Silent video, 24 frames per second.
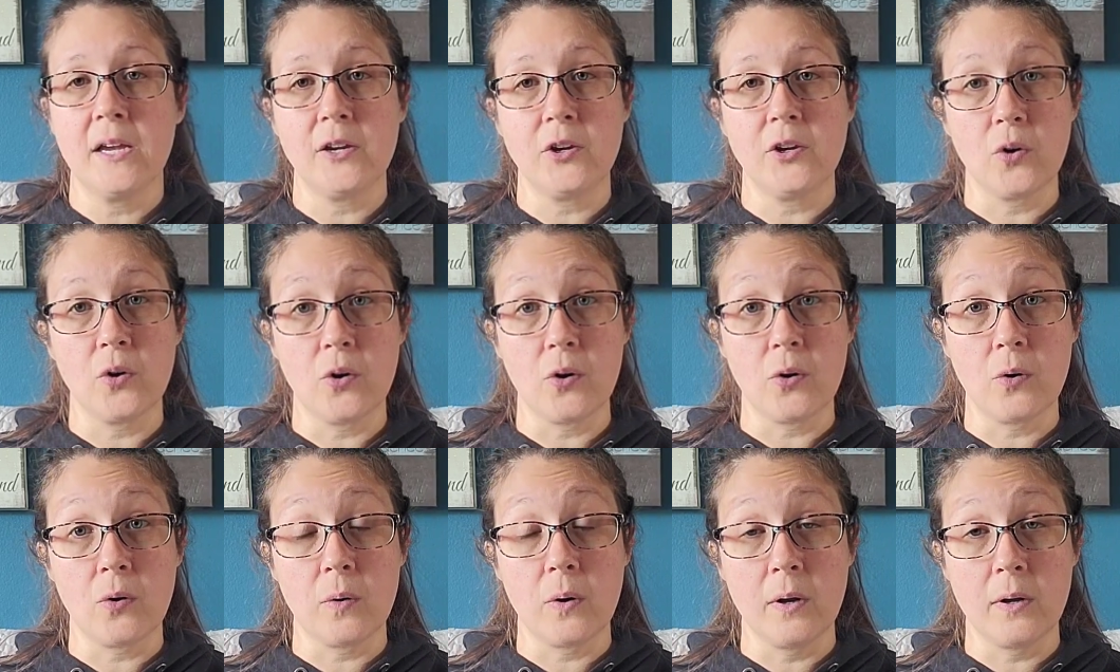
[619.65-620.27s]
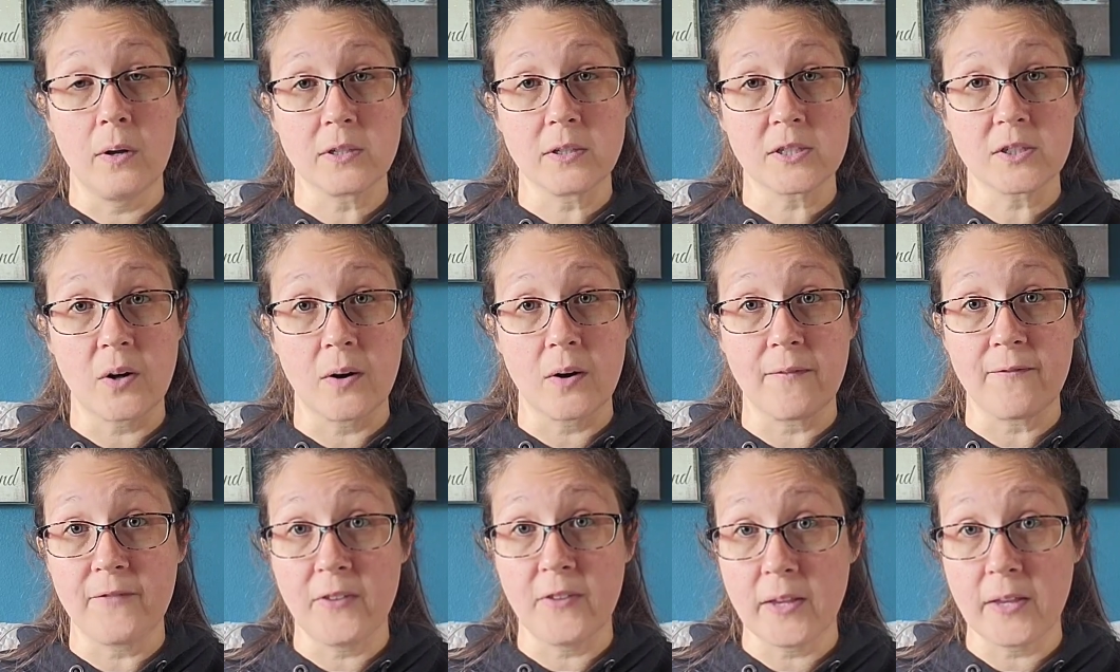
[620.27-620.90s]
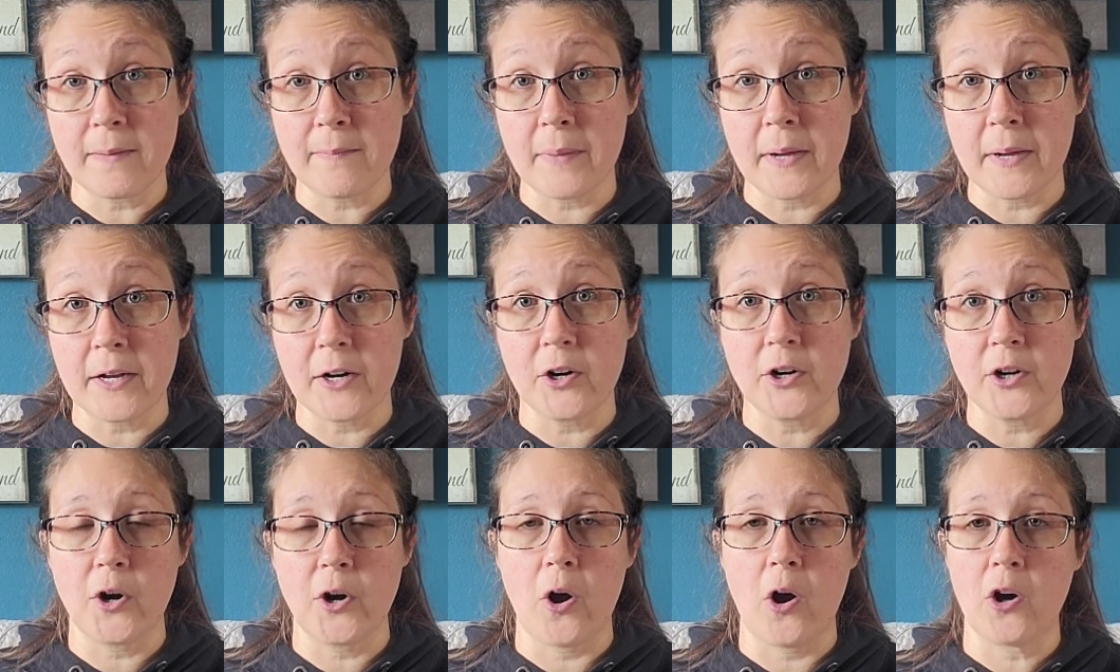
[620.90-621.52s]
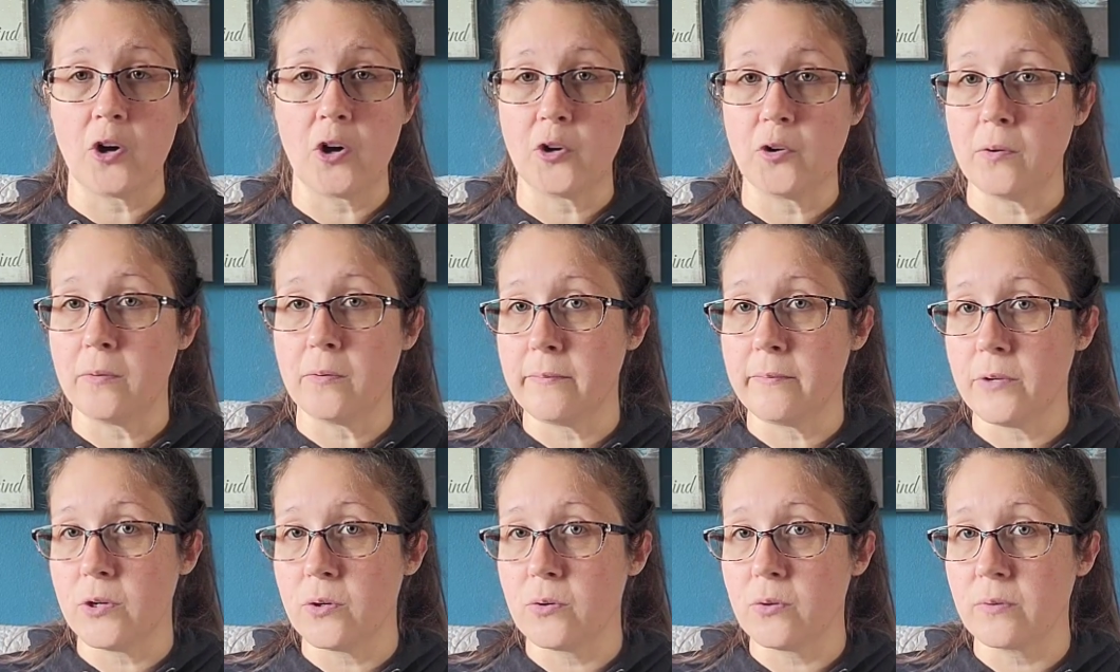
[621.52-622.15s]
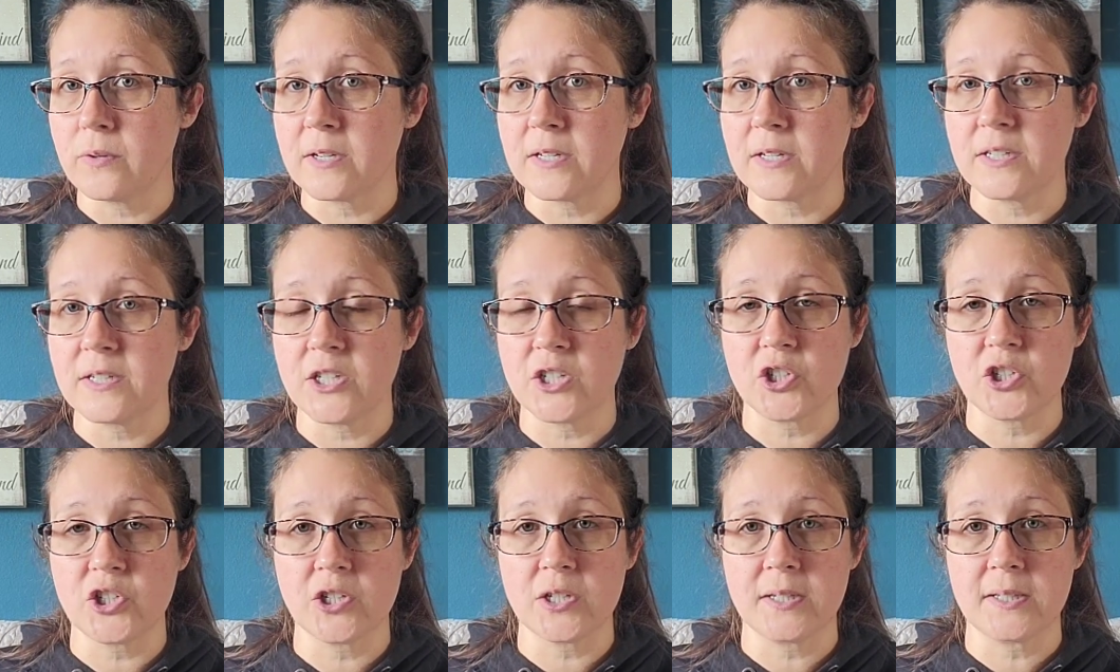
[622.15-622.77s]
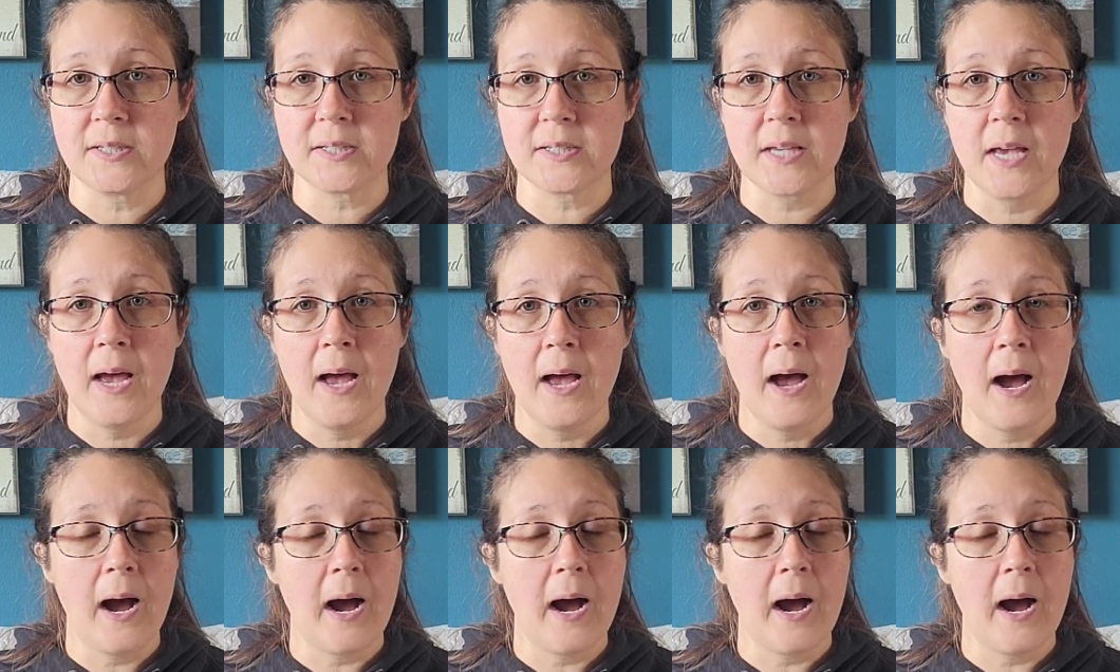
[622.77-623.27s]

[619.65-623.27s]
You'll start feeling better, your autoimmune conditions.